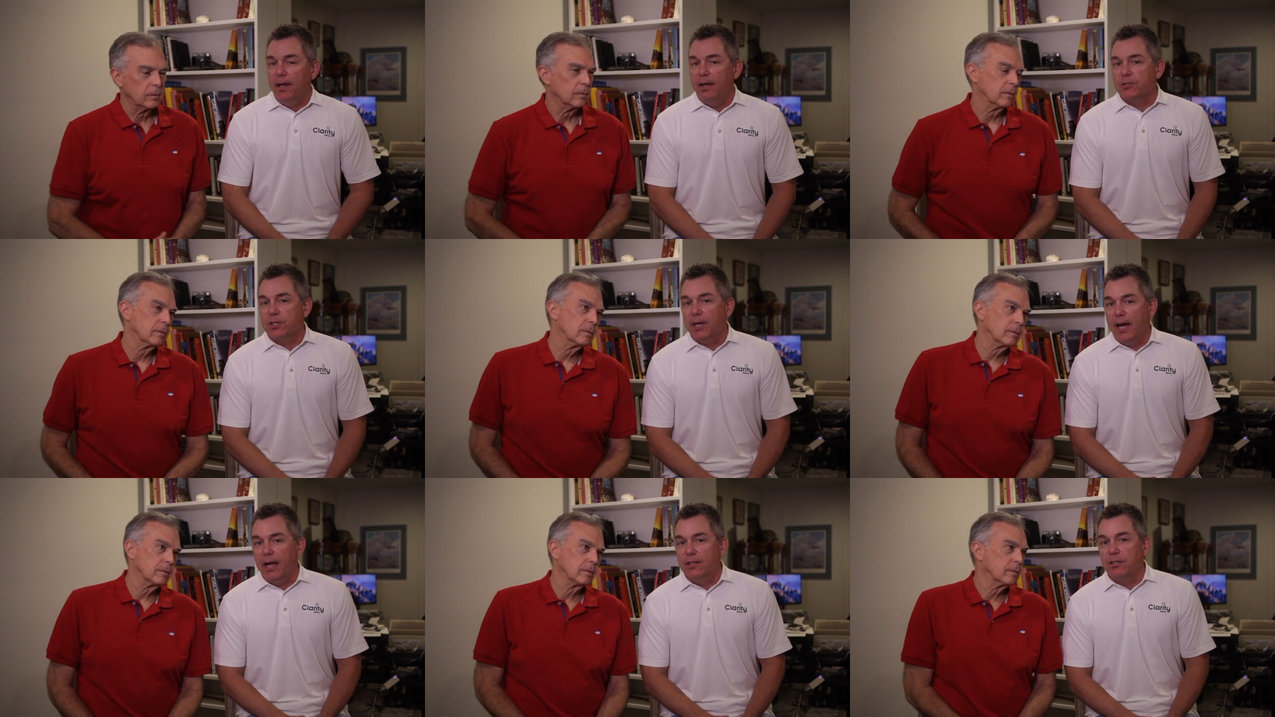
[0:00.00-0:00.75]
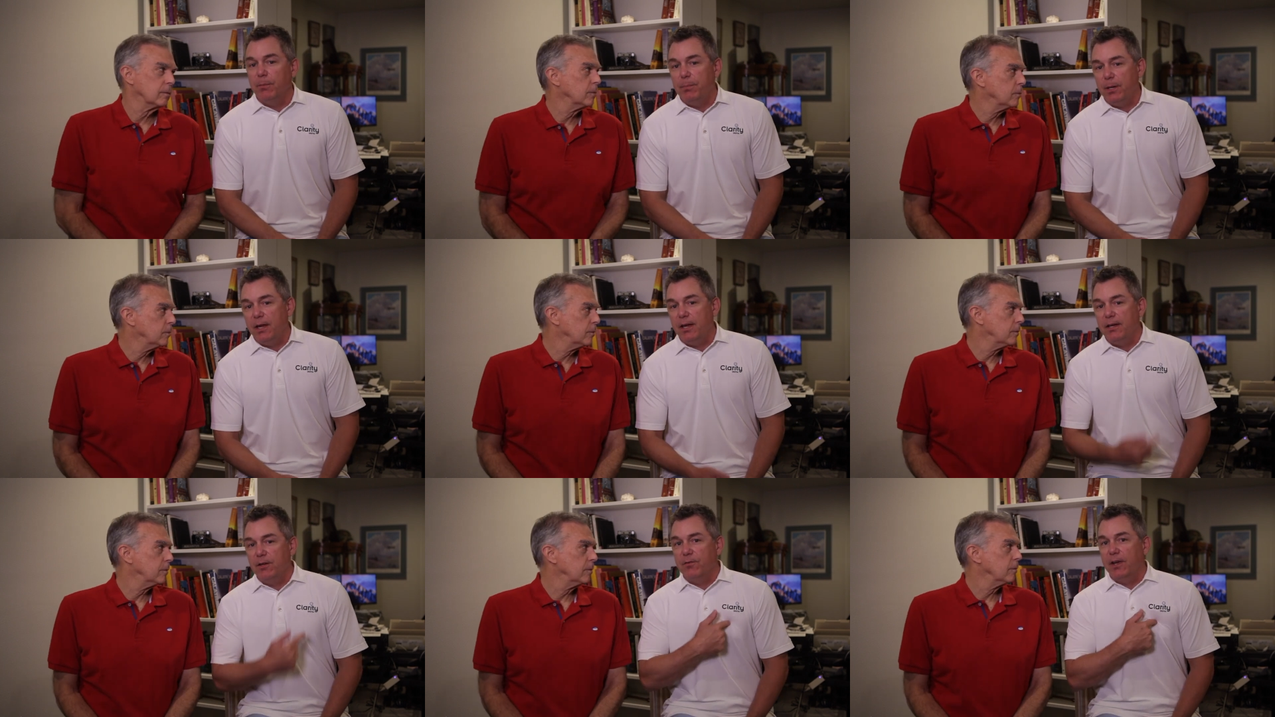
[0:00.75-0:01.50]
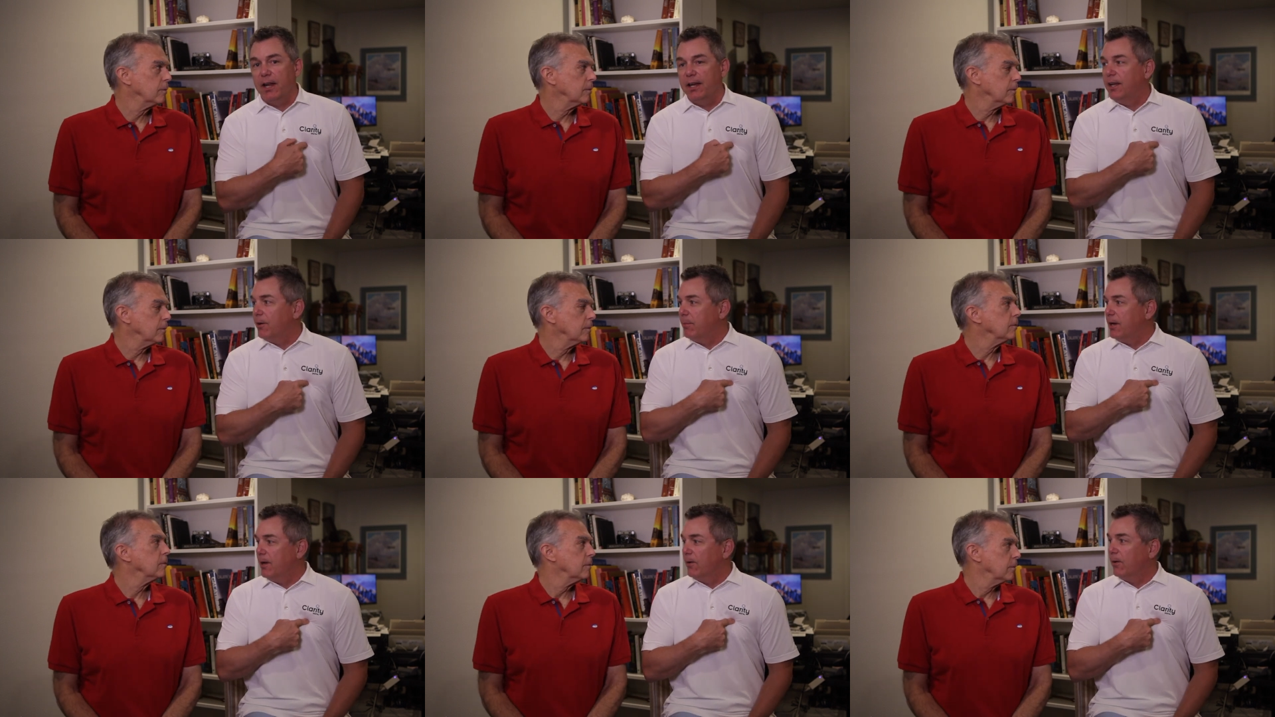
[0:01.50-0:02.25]
Speaker 1: It's got to be. You've got to hit them
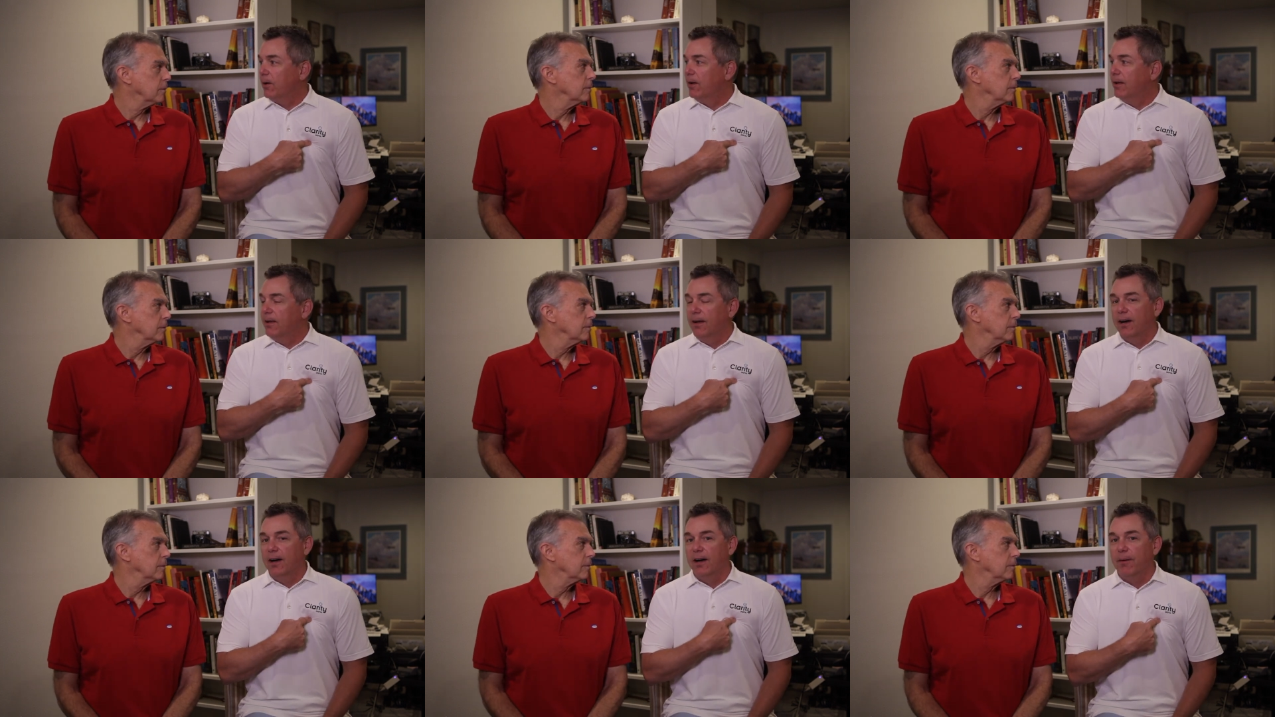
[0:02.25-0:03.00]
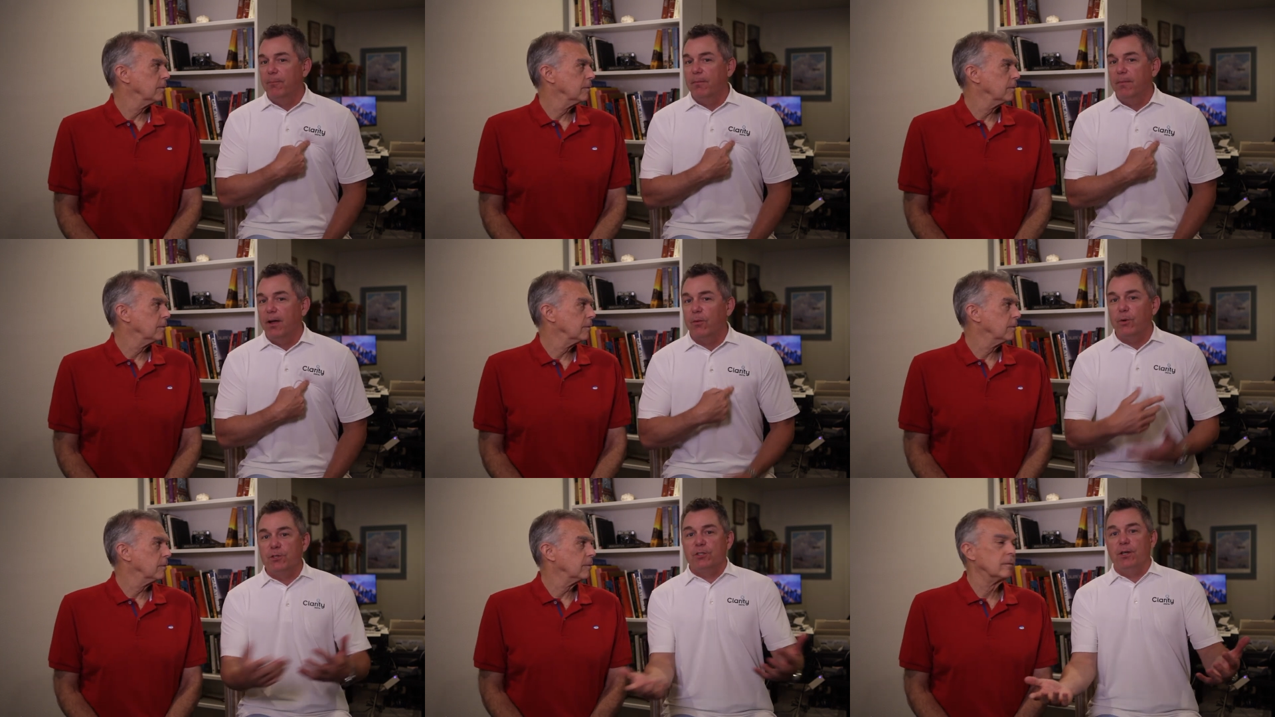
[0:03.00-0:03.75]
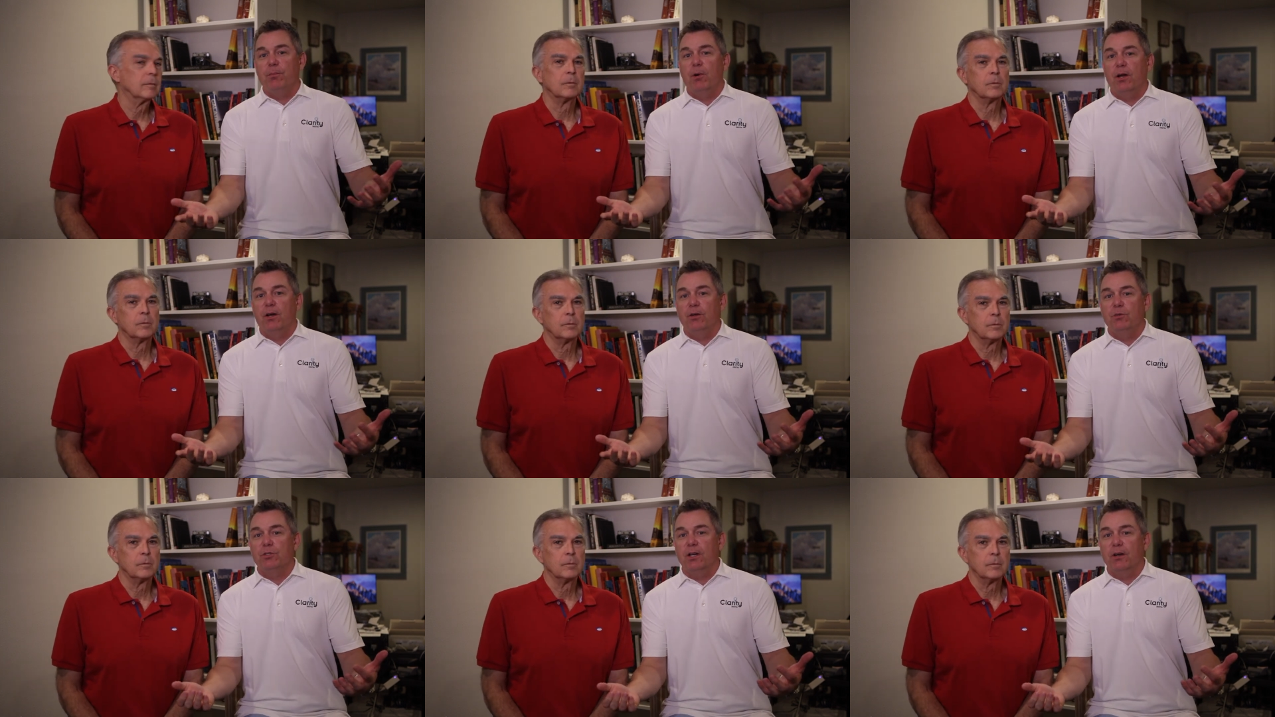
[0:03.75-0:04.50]
here. Mm-hmm. Um, I recently bought a
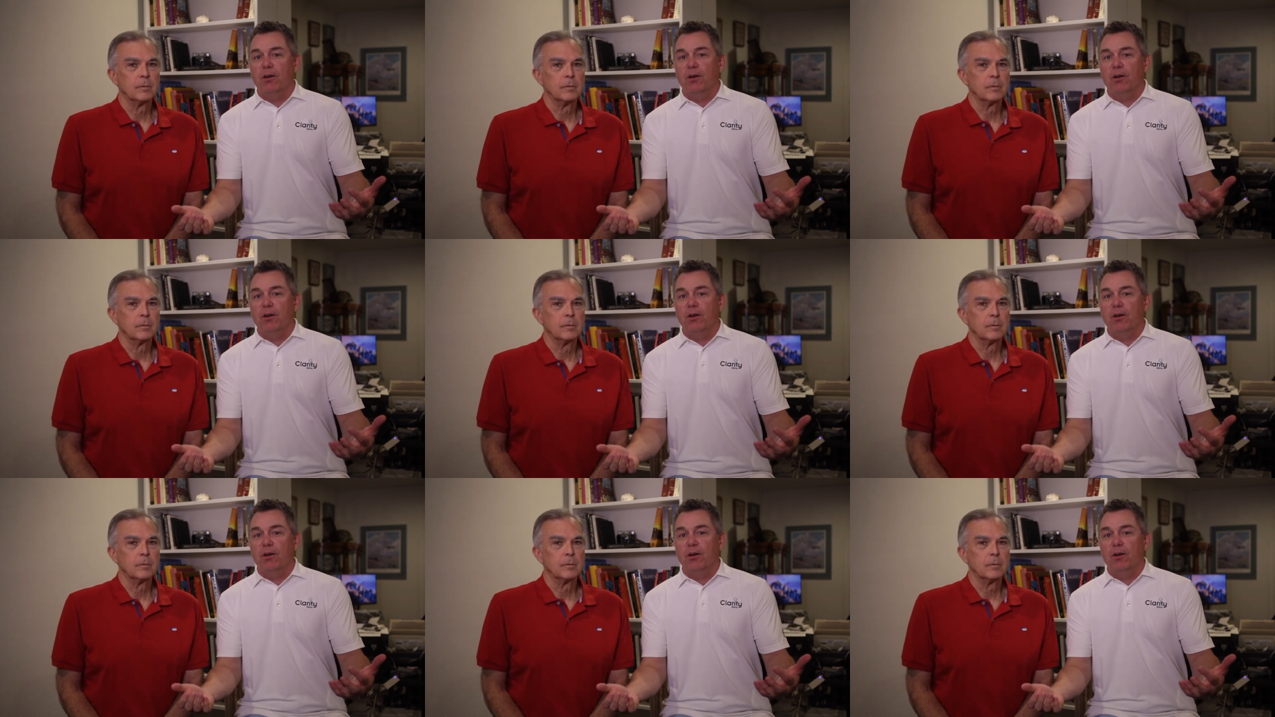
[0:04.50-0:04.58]
new set of